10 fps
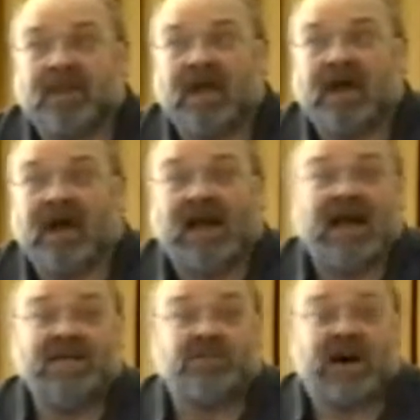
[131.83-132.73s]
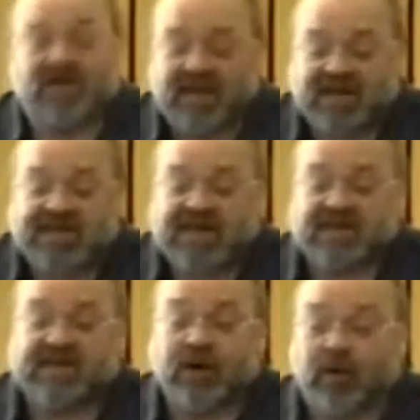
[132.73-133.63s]
large part of that is
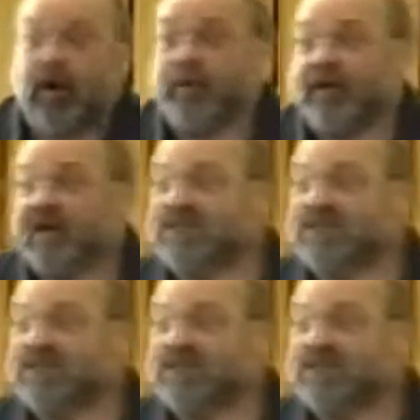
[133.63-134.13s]
actually not operational